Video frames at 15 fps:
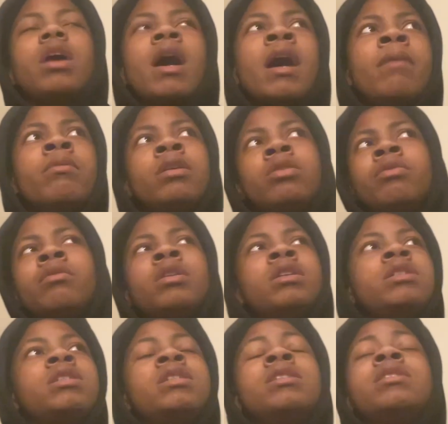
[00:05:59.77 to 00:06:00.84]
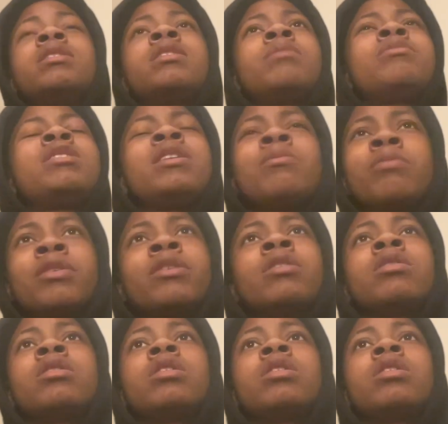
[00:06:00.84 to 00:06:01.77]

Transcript: I've been doing this since September.